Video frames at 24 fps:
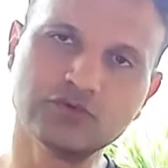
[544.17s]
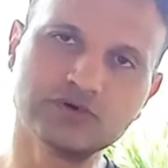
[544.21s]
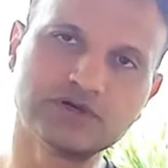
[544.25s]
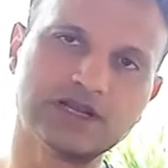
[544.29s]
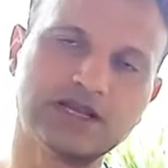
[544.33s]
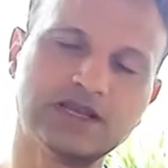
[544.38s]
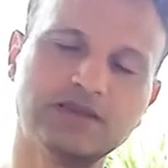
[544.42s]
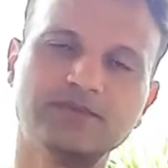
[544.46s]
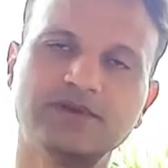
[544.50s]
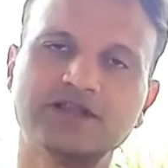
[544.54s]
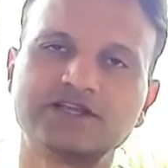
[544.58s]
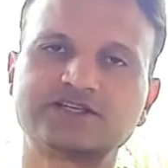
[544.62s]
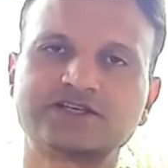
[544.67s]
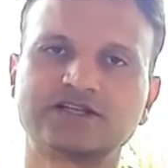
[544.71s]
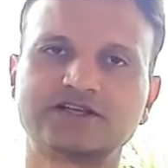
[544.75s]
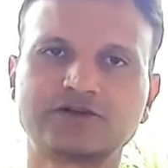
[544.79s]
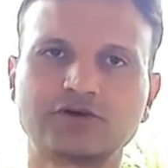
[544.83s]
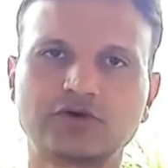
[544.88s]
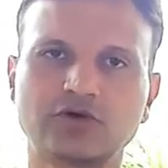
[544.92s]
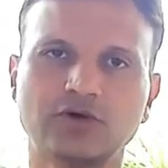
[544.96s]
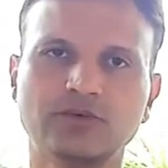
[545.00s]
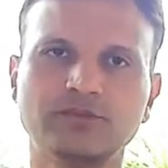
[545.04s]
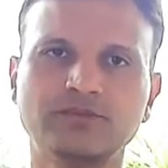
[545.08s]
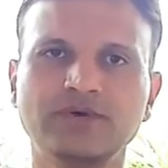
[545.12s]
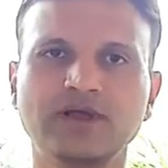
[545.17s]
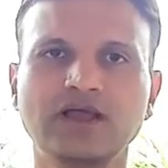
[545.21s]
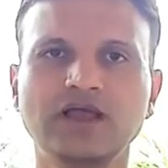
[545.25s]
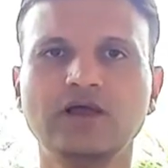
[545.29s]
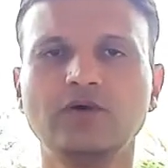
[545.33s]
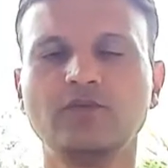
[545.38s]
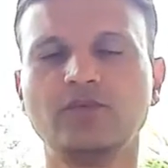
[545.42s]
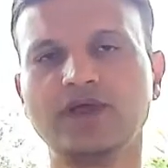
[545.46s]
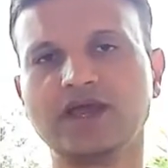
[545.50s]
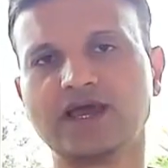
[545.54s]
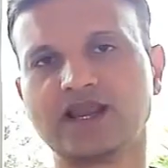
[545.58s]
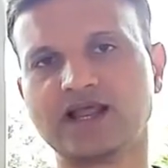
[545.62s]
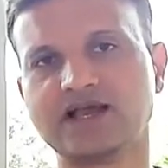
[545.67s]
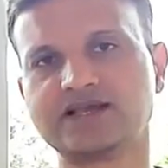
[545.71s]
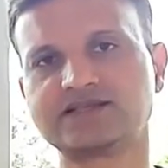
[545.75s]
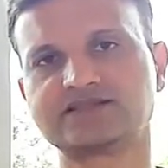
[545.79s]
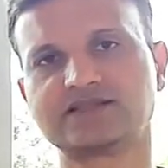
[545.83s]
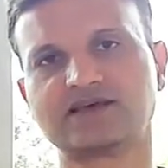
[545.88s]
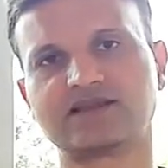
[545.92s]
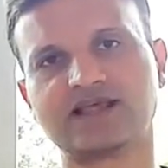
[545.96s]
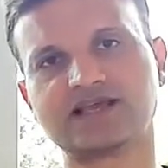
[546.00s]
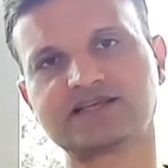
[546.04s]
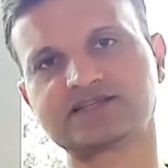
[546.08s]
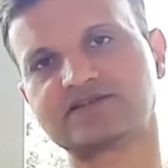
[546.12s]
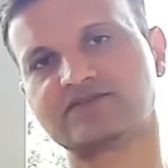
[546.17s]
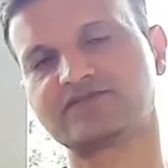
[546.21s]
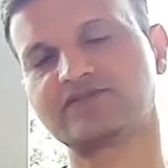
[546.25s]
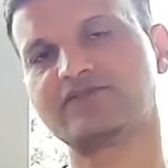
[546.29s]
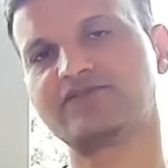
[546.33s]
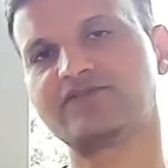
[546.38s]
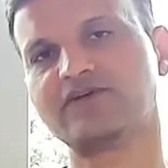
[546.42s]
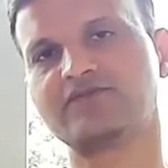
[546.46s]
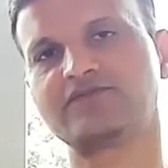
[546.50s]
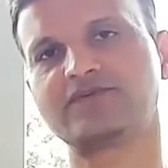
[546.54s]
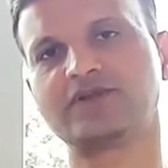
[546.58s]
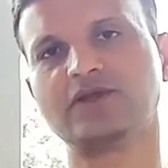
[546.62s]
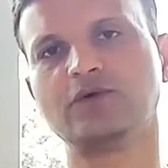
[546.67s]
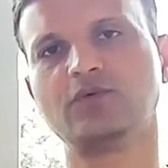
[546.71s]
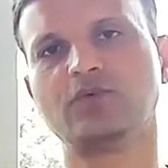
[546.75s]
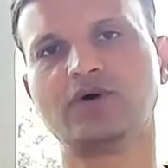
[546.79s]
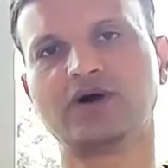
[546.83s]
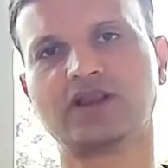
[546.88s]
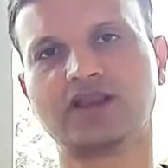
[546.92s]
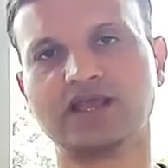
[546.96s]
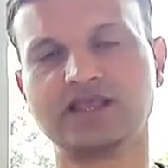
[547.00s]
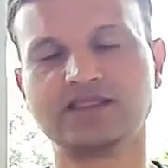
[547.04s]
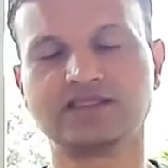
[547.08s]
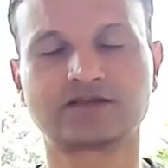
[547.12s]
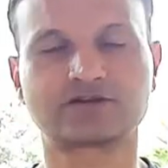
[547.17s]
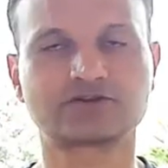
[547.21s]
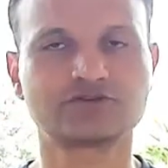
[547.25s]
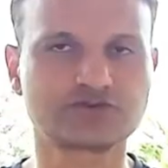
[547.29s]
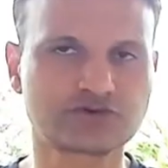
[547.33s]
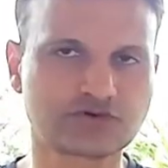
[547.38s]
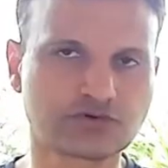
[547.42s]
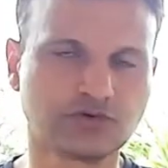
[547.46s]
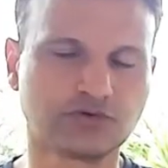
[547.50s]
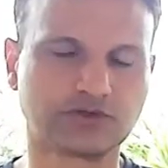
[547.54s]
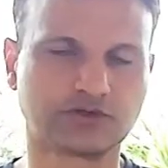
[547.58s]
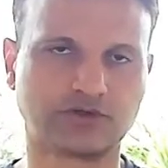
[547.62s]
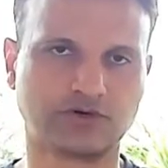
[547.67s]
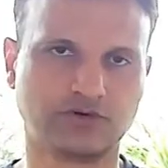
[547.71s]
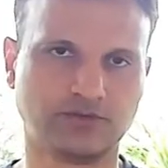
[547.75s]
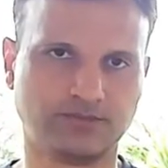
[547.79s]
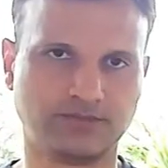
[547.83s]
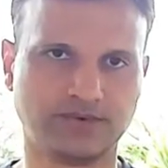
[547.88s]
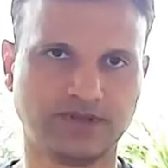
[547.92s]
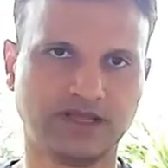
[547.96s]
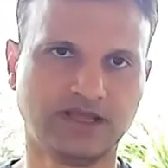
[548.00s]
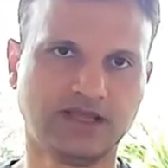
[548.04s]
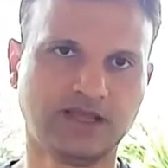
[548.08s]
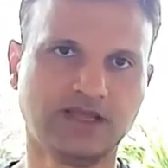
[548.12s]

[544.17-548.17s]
elimination group, whereas the rest of the 50 were in the control group.